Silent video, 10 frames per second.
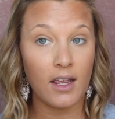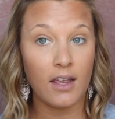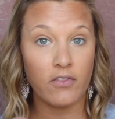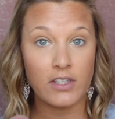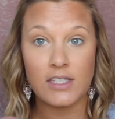
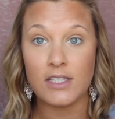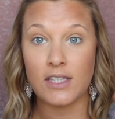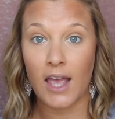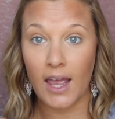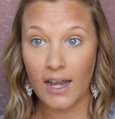if this
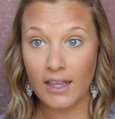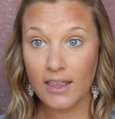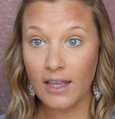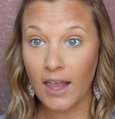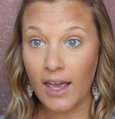is
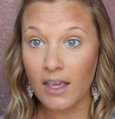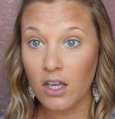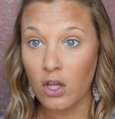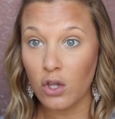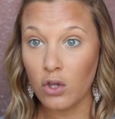anything
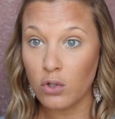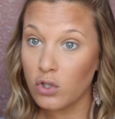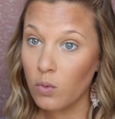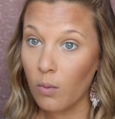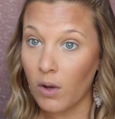like those
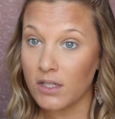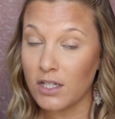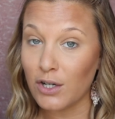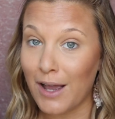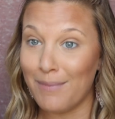newer ones
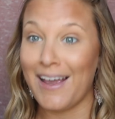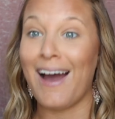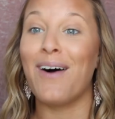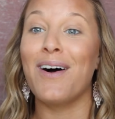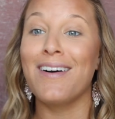that are coming
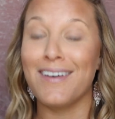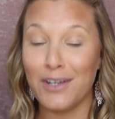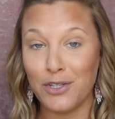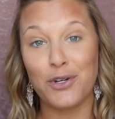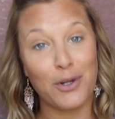out,
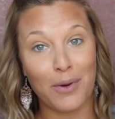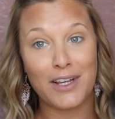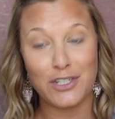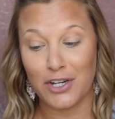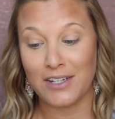you're gonna wanna
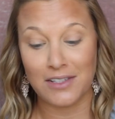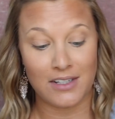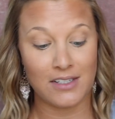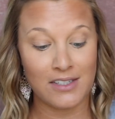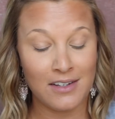get your hands on
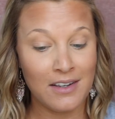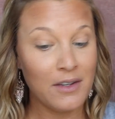this.